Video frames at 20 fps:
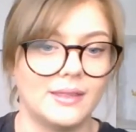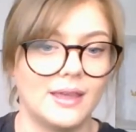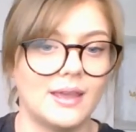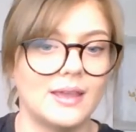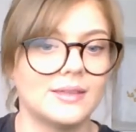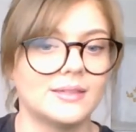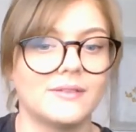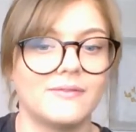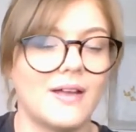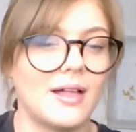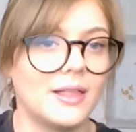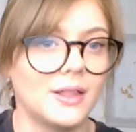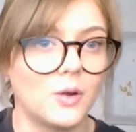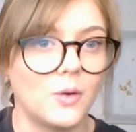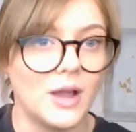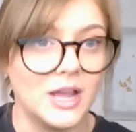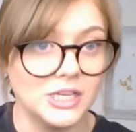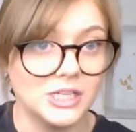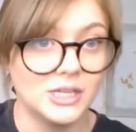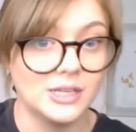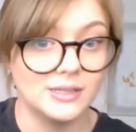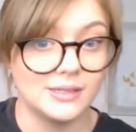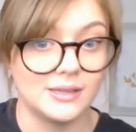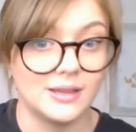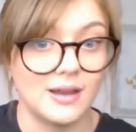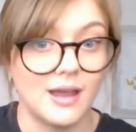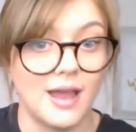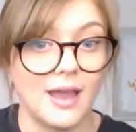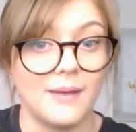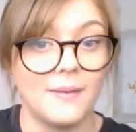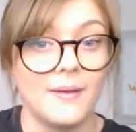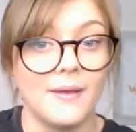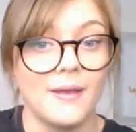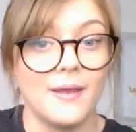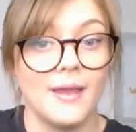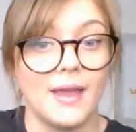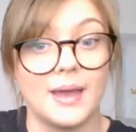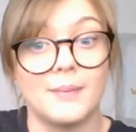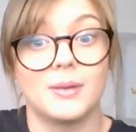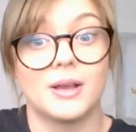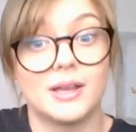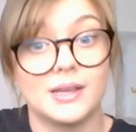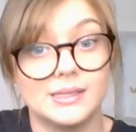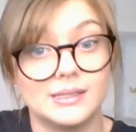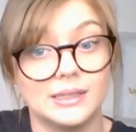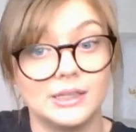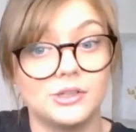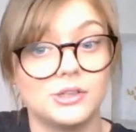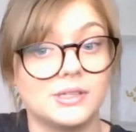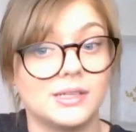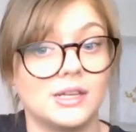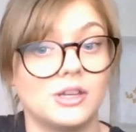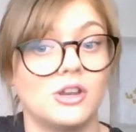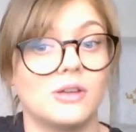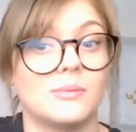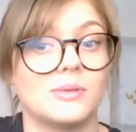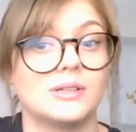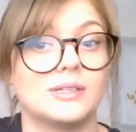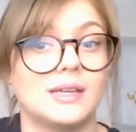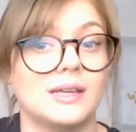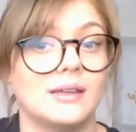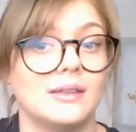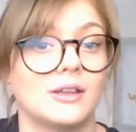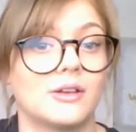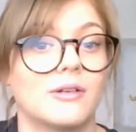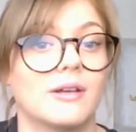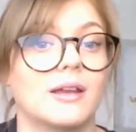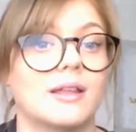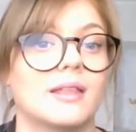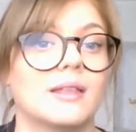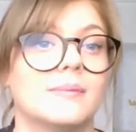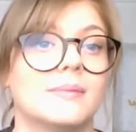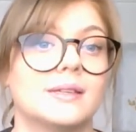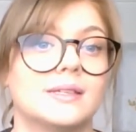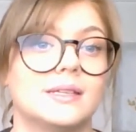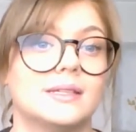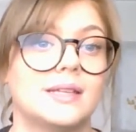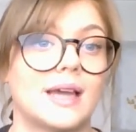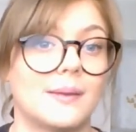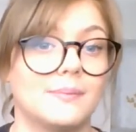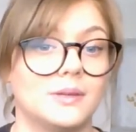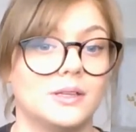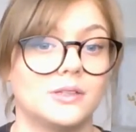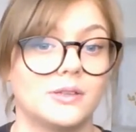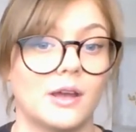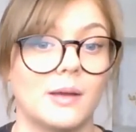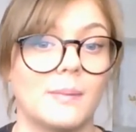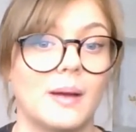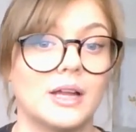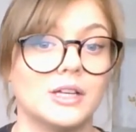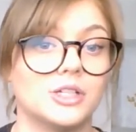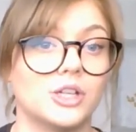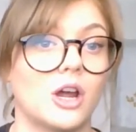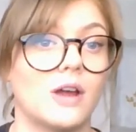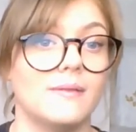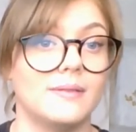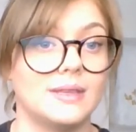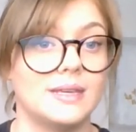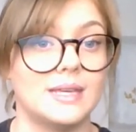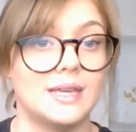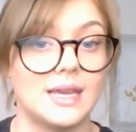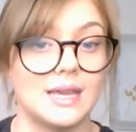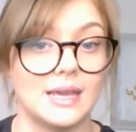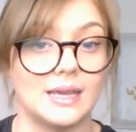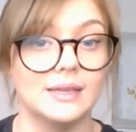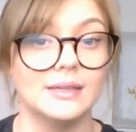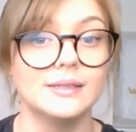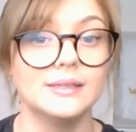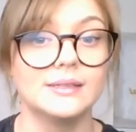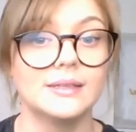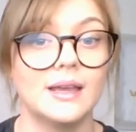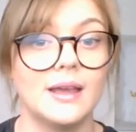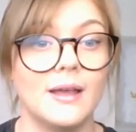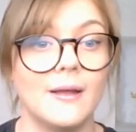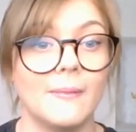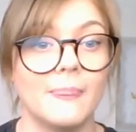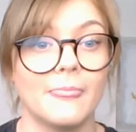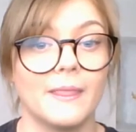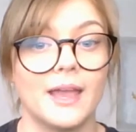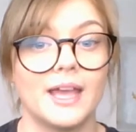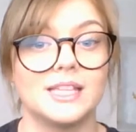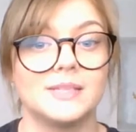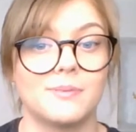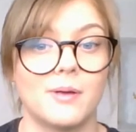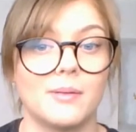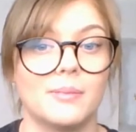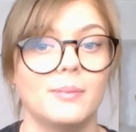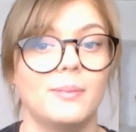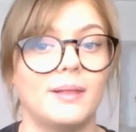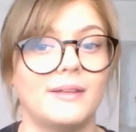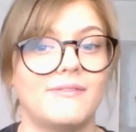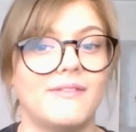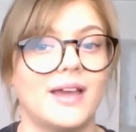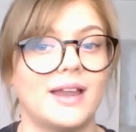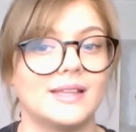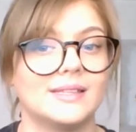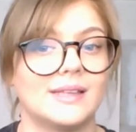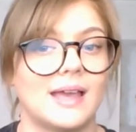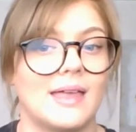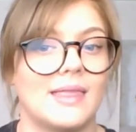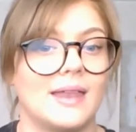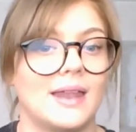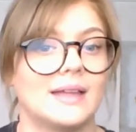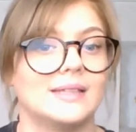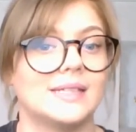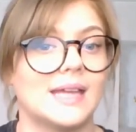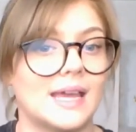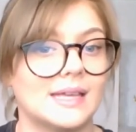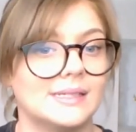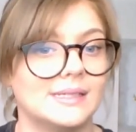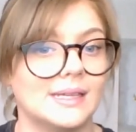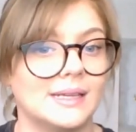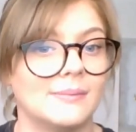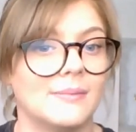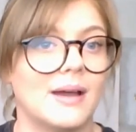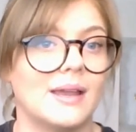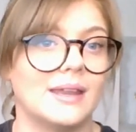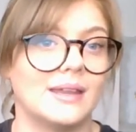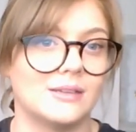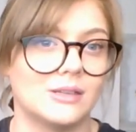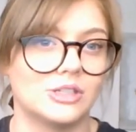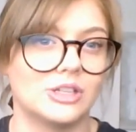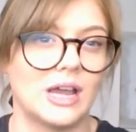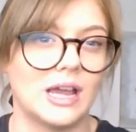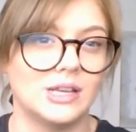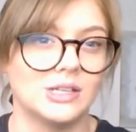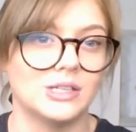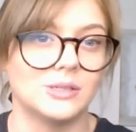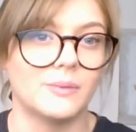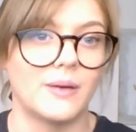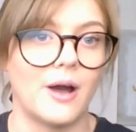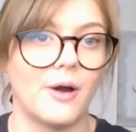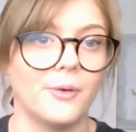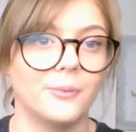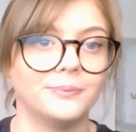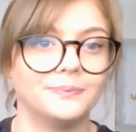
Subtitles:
These are valid questions, and because literacy and numeracy in the curriculum has adapted so much over the years, it's probably fair to say that our testing might need to change as well.